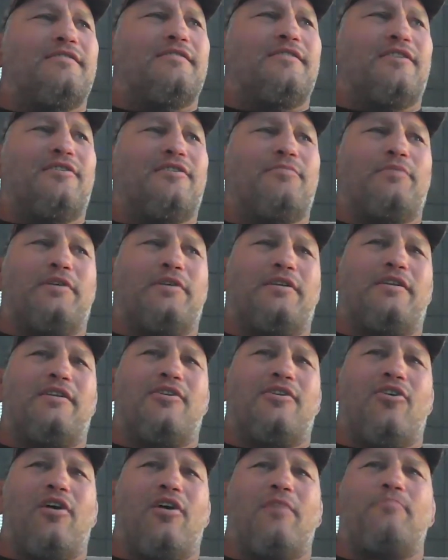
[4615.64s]
But
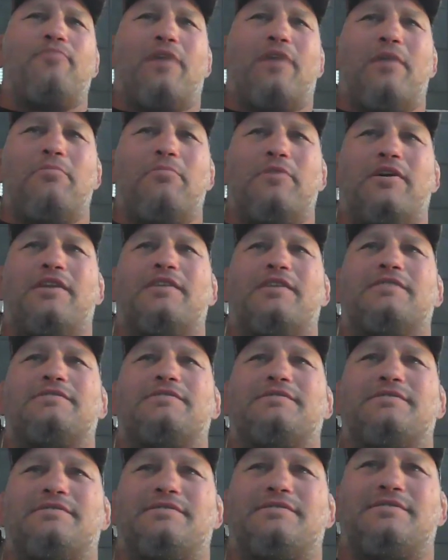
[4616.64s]
no, I'm probably going to
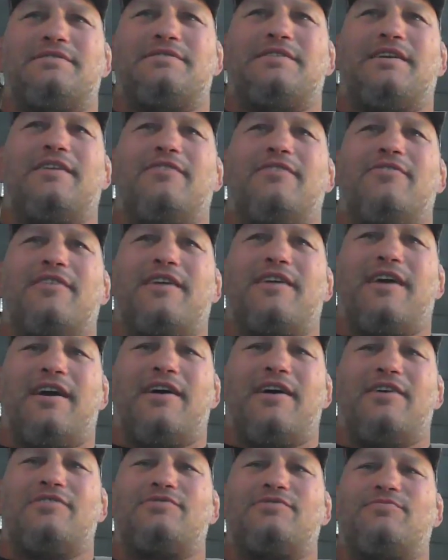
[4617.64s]
sit on the
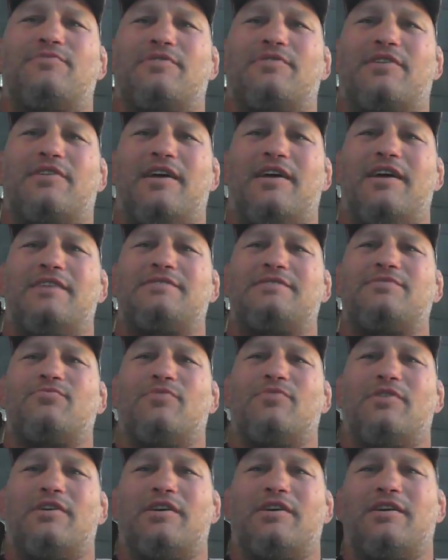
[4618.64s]
couch with a glass of
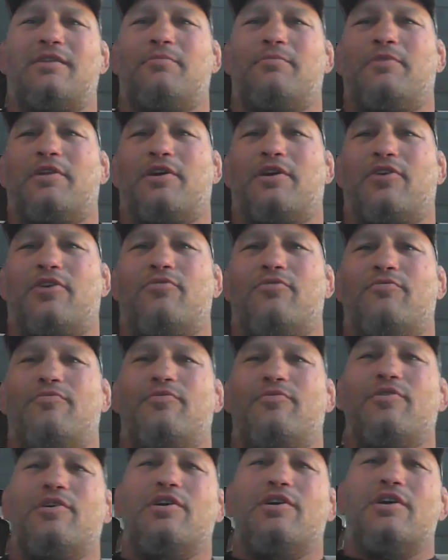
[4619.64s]
wine. I'm going to
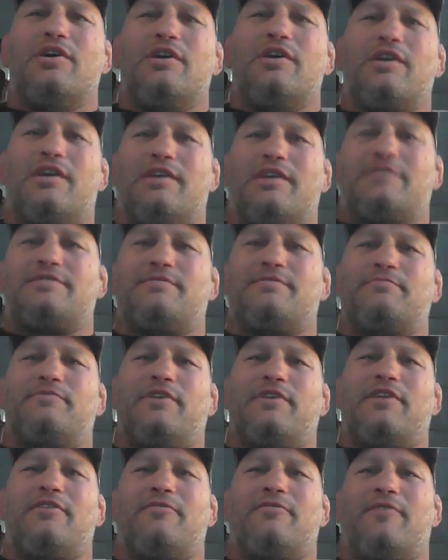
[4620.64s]
go get some
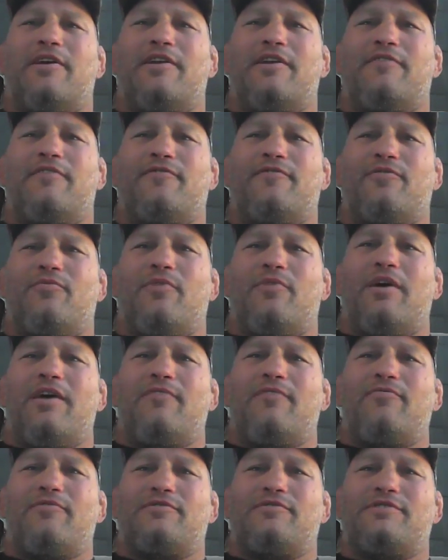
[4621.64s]
dinner ready for the
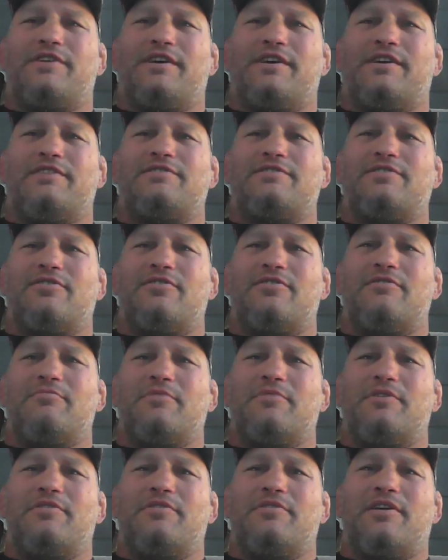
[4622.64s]
wife when she gets home
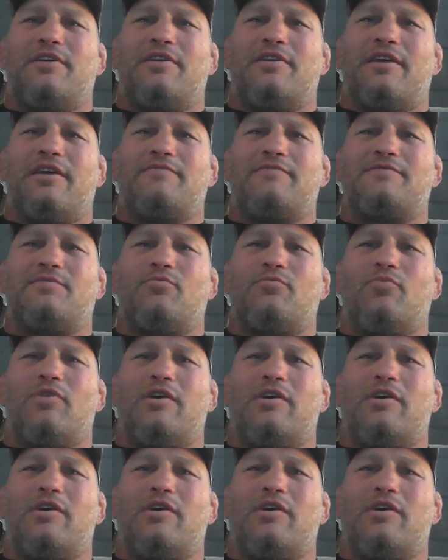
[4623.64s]
and have some